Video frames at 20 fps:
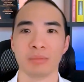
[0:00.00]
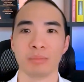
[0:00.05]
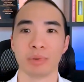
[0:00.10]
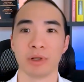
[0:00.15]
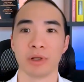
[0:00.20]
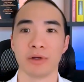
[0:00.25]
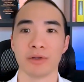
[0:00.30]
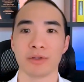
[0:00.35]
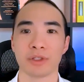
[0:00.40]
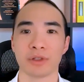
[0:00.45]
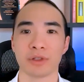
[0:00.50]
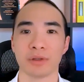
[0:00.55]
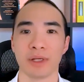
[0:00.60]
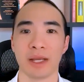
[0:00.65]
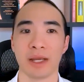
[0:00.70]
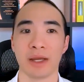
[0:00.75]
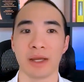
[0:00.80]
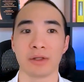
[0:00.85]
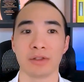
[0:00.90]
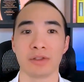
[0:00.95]
but also on
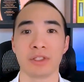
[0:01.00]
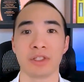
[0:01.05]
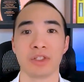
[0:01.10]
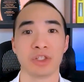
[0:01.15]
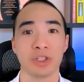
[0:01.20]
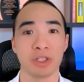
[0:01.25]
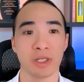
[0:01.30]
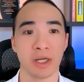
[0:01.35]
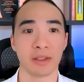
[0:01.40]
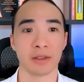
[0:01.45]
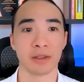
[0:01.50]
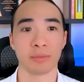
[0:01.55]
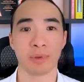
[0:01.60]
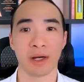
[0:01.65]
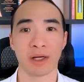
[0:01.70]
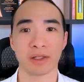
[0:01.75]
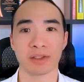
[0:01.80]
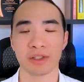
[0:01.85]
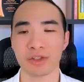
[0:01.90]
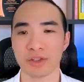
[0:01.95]
how you're teaching other
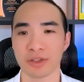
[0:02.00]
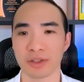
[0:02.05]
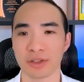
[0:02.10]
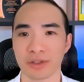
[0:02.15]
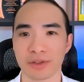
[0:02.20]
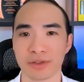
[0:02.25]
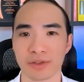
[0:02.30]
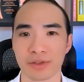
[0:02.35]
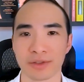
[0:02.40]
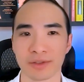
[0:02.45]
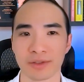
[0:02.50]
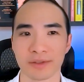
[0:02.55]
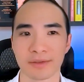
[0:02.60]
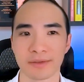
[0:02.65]
practitioners?